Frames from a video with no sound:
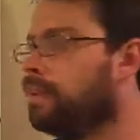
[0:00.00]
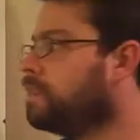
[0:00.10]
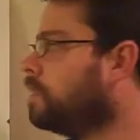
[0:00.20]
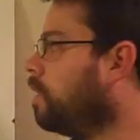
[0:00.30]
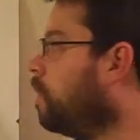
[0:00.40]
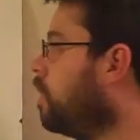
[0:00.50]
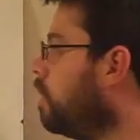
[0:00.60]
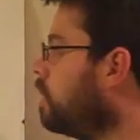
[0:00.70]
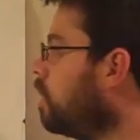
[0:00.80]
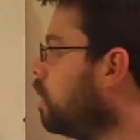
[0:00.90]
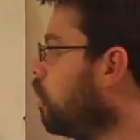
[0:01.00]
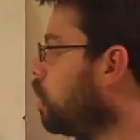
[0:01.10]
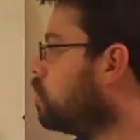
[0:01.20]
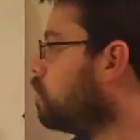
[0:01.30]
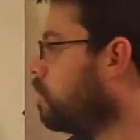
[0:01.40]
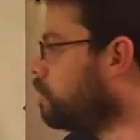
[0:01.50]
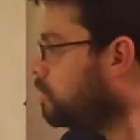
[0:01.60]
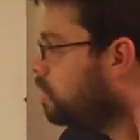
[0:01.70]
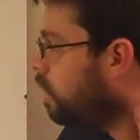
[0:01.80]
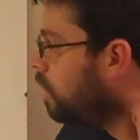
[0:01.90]
So the larger your
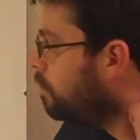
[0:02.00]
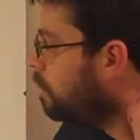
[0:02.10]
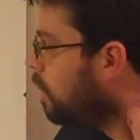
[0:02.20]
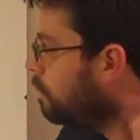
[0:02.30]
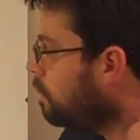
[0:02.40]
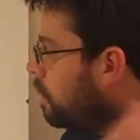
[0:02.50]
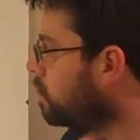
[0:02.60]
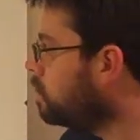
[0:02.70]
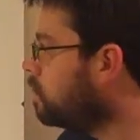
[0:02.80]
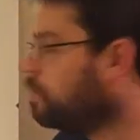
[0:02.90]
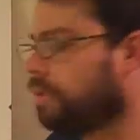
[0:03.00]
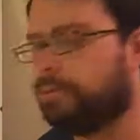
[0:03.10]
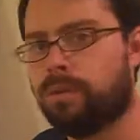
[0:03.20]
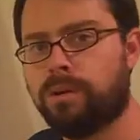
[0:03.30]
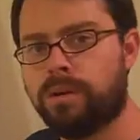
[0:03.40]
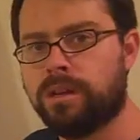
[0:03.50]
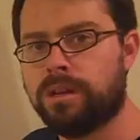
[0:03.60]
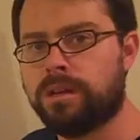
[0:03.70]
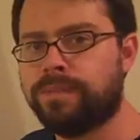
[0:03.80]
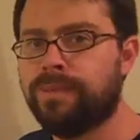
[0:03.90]
state in population, the more important it
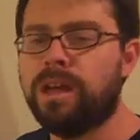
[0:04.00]
is.